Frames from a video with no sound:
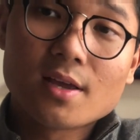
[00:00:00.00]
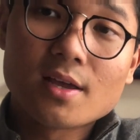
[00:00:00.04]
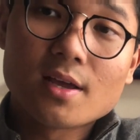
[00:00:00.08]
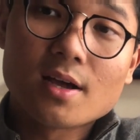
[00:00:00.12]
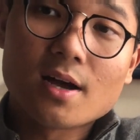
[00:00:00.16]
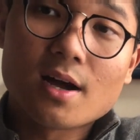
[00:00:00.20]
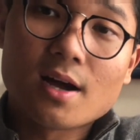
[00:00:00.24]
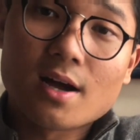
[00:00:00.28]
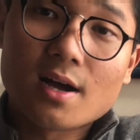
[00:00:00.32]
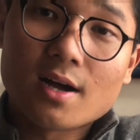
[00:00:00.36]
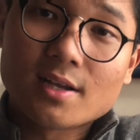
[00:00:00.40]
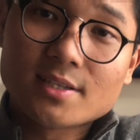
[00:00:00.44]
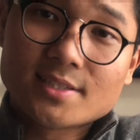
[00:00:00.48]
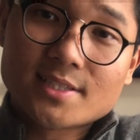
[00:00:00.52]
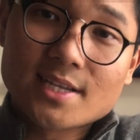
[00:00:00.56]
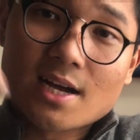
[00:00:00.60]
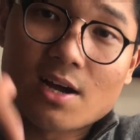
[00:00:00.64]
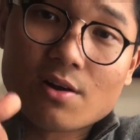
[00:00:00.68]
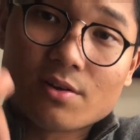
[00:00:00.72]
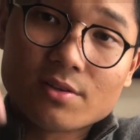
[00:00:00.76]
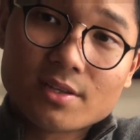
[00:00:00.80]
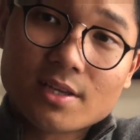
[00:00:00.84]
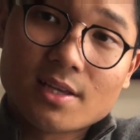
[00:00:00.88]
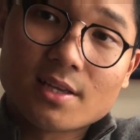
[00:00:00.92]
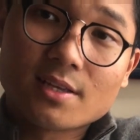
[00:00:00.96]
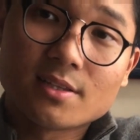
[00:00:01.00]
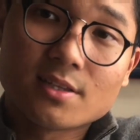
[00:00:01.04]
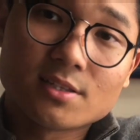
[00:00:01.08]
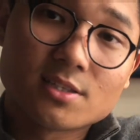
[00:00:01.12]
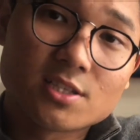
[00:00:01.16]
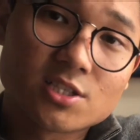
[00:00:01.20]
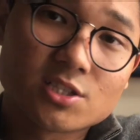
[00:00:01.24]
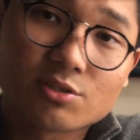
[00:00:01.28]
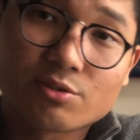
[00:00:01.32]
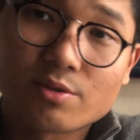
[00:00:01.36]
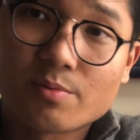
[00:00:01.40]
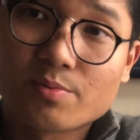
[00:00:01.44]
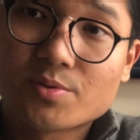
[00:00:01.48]
down in the
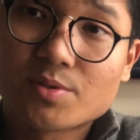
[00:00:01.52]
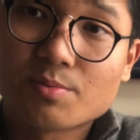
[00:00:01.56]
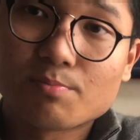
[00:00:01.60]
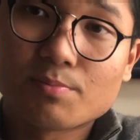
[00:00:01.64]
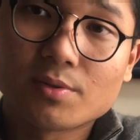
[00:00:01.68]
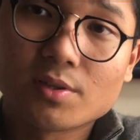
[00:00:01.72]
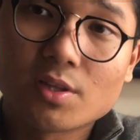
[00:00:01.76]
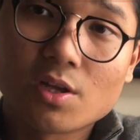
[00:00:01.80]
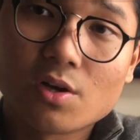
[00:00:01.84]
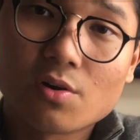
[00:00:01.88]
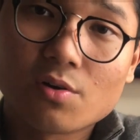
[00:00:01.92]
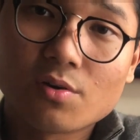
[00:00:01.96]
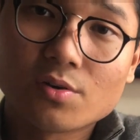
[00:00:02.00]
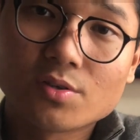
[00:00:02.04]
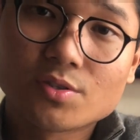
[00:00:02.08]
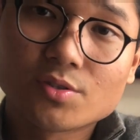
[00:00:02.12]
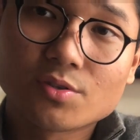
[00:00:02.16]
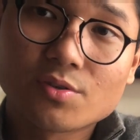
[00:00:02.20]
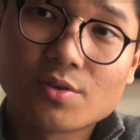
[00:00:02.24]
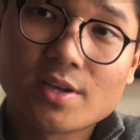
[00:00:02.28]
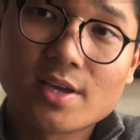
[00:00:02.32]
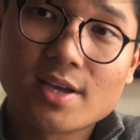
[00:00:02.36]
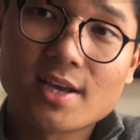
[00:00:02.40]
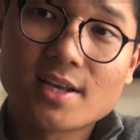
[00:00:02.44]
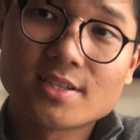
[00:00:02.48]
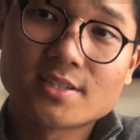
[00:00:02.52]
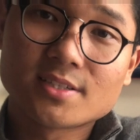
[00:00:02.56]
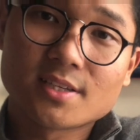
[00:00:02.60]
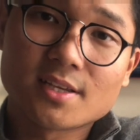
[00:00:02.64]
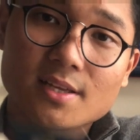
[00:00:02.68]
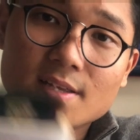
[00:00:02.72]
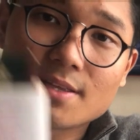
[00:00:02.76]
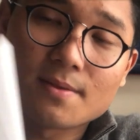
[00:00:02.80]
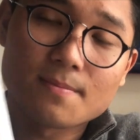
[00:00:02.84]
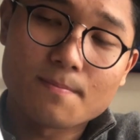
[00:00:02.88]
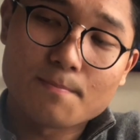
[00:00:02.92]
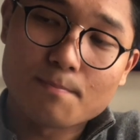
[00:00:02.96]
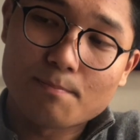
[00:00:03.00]
description below, so you guys
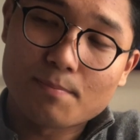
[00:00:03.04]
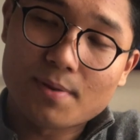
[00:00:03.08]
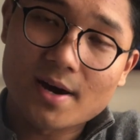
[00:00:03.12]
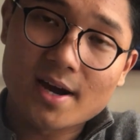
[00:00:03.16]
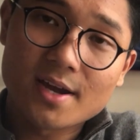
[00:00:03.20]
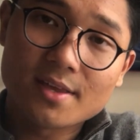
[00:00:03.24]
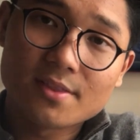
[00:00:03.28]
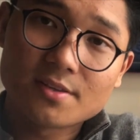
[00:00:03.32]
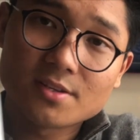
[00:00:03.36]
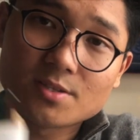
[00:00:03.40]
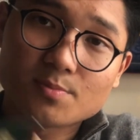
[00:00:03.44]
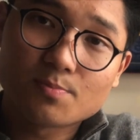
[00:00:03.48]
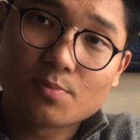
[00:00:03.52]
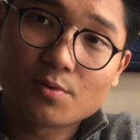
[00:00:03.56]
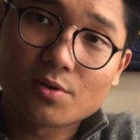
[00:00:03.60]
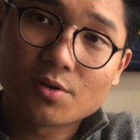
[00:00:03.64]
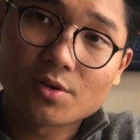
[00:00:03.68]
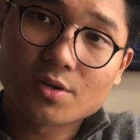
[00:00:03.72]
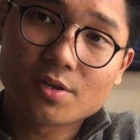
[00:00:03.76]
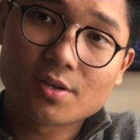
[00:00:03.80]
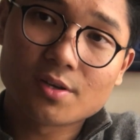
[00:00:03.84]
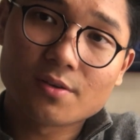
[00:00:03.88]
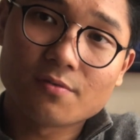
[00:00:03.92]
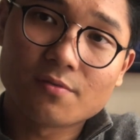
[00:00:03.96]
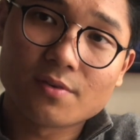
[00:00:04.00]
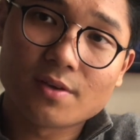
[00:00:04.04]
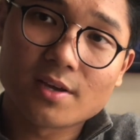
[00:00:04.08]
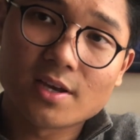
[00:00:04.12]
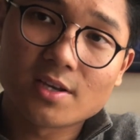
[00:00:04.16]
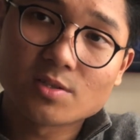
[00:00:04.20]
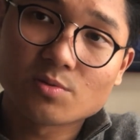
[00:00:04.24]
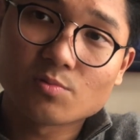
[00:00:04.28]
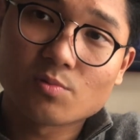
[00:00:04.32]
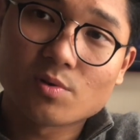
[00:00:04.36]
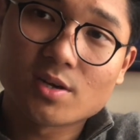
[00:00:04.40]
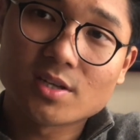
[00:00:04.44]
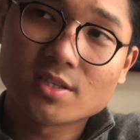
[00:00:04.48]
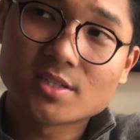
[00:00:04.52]
can buy this book if you
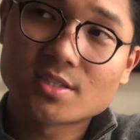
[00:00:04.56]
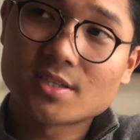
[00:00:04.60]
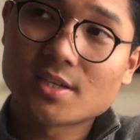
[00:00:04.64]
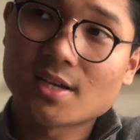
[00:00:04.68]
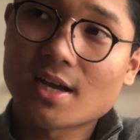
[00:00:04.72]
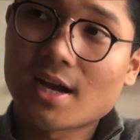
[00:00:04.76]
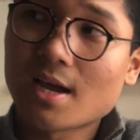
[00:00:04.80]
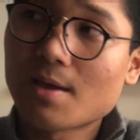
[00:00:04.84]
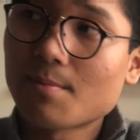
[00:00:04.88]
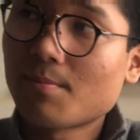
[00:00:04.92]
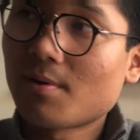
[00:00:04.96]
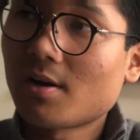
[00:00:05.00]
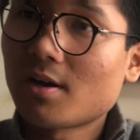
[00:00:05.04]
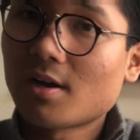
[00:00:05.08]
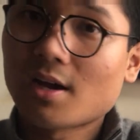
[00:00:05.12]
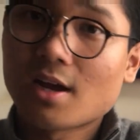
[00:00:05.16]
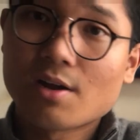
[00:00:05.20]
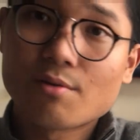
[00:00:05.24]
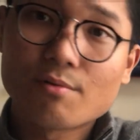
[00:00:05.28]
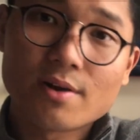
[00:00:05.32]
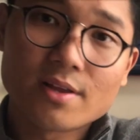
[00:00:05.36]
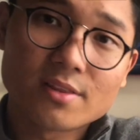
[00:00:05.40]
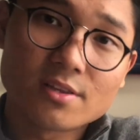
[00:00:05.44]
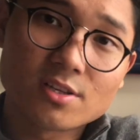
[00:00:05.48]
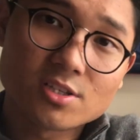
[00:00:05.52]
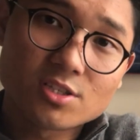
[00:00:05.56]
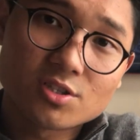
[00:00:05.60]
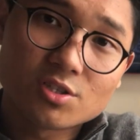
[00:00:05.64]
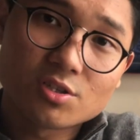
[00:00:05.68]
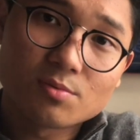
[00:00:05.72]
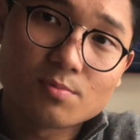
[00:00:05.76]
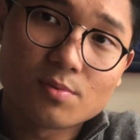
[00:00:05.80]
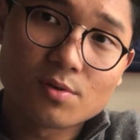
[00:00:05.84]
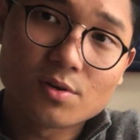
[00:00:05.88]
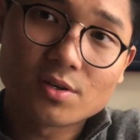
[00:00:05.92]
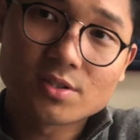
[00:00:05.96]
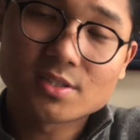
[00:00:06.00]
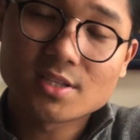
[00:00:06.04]
guys want. I read these two
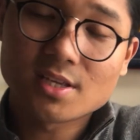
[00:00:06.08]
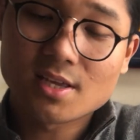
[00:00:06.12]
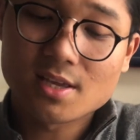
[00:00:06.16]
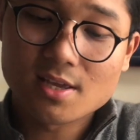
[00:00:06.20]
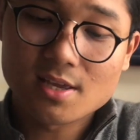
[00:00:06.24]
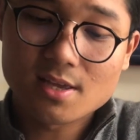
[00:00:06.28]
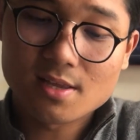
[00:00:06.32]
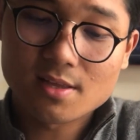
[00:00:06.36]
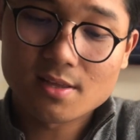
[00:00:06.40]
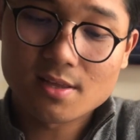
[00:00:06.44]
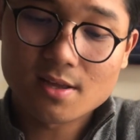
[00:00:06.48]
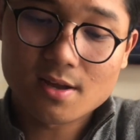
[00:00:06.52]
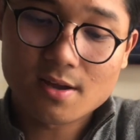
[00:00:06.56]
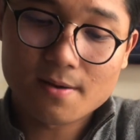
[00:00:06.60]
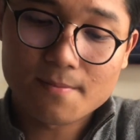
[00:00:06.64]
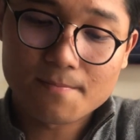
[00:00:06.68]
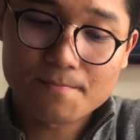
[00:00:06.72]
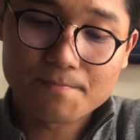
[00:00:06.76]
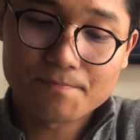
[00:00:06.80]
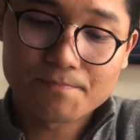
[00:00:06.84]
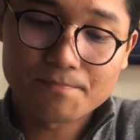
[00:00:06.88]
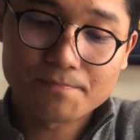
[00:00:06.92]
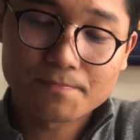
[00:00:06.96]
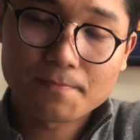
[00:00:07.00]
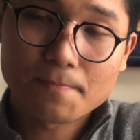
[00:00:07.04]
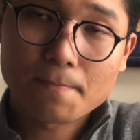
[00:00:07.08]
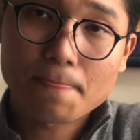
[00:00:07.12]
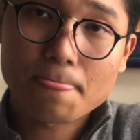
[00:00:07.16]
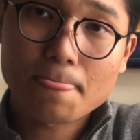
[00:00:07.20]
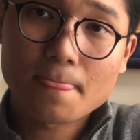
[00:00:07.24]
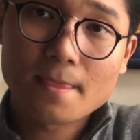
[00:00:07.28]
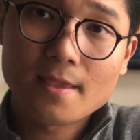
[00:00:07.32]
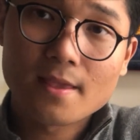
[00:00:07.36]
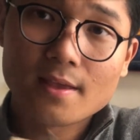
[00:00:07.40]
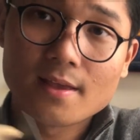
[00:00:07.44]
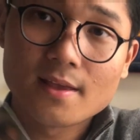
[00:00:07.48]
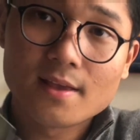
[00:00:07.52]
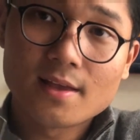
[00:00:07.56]
books in
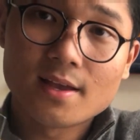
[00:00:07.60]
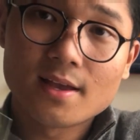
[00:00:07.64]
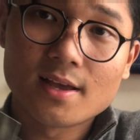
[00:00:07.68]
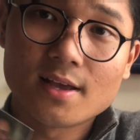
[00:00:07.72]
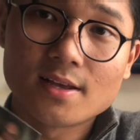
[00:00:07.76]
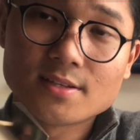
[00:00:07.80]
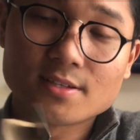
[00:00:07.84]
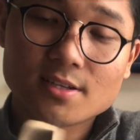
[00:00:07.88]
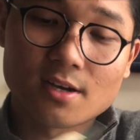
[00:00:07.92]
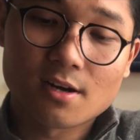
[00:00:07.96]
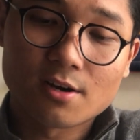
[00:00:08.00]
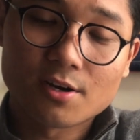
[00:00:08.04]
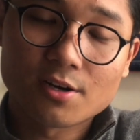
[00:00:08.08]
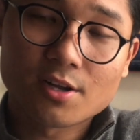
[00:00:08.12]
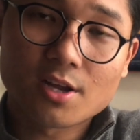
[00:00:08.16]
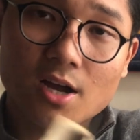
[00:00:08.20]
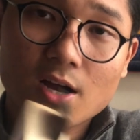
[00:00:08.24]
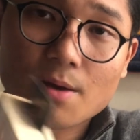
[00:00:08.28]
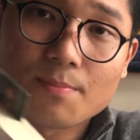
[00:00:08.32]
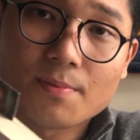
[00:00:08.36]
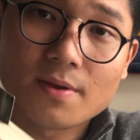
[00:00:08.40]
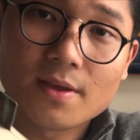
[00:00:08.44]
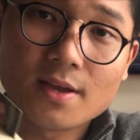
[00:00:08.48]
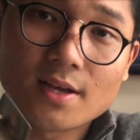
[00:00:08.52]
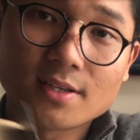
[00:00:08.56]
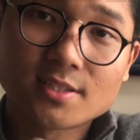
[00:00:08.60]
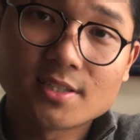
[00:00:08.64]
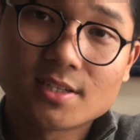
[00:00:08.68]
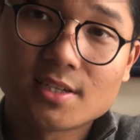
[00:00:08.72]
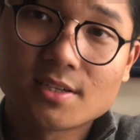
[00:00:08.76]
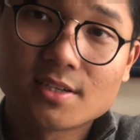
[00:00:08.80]
as a hard copy. I